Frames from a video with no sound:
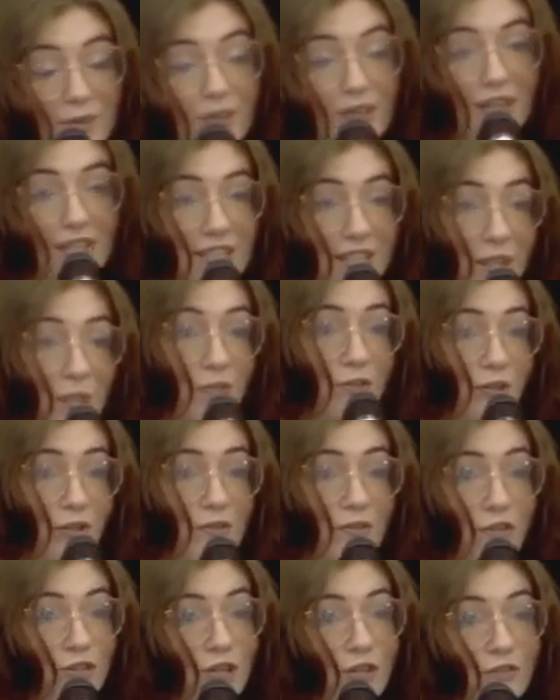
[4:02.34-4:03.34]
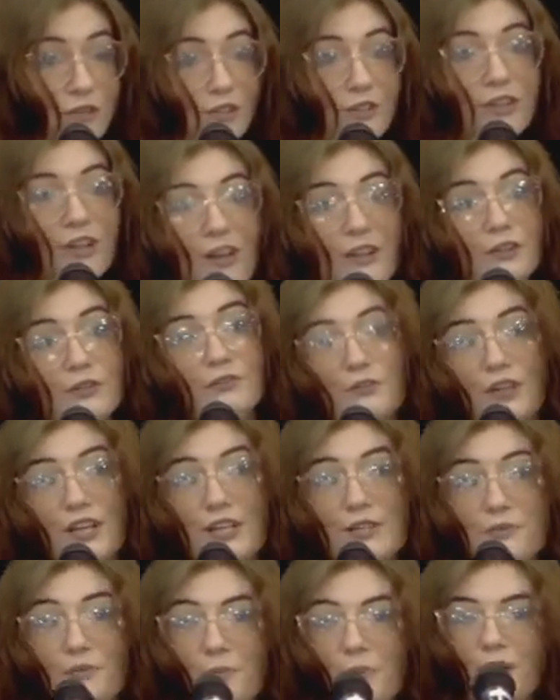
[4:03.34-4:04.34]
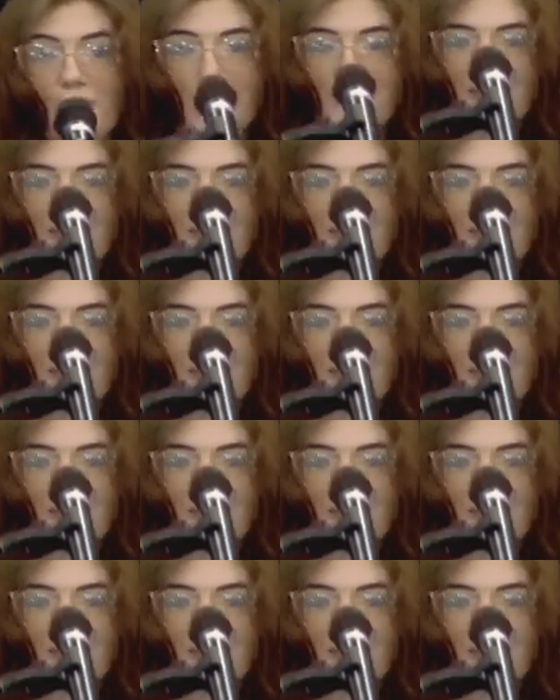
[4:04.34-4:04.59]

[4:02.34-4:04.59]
Next, I would like to introduce Chief Kilcullen for his